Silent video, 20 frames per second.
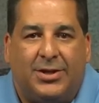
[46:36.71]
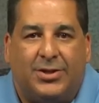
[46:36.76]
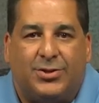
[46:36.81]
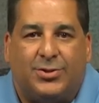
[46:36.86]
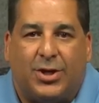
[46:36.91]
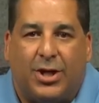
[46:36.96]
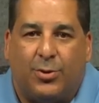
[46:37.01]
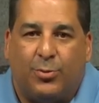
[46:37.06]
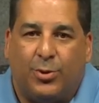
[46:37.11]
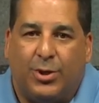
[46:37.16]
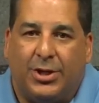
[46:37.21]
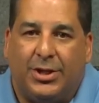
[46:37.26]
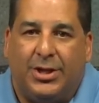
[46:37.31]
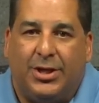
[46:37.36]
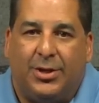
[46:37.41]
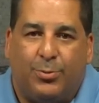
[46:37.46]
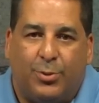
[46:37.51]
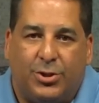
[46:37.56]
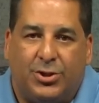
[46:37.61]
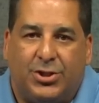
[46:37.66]
So I
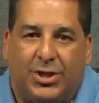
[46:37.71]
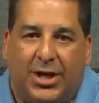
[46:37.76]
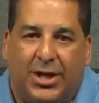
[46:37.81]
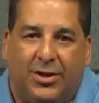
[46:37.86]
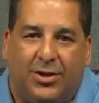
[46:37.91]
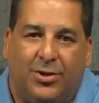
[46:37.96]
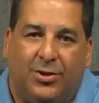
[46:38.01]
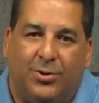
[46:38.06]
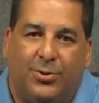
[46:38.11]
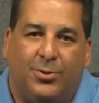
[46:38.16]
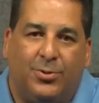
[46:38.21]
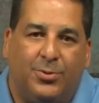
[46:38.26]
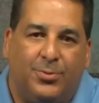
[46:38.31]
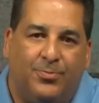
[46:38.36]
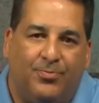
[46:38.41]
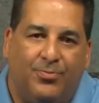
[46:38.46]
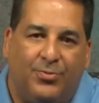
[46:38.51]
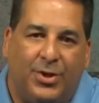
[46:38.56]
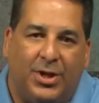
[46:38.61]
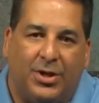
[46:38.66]
really appreciate you,
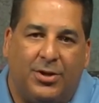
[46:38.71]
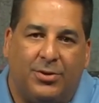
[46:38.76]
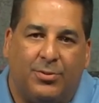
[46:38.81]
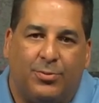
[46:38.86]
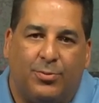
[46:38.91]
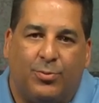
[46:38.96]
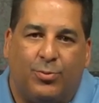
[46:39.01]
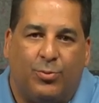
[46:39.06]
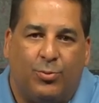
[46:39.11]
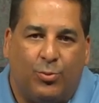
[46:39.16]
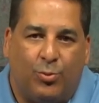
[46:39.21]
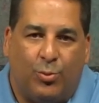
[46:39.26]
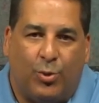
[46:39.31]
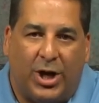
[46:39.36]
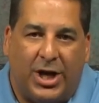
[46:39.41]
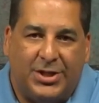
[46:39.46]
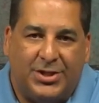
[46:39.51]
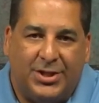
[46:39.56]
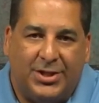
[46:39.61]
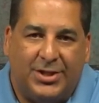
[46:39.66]

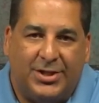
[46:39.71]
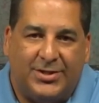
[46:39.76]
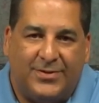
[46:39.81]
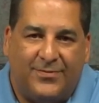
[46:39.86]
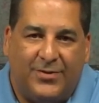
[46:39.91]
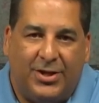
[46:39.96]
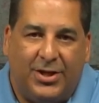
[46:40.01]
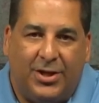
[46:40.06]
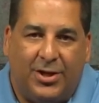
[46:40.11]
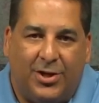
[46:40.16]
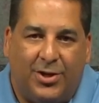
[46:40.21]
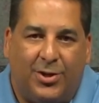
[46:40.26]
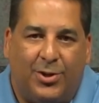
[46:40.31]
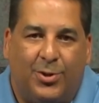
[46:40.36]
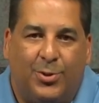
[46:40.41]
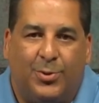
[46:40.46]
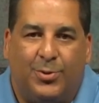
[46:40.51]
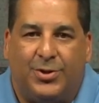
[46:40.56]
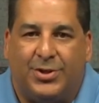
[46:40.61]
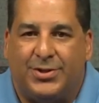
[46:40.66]
watching this video.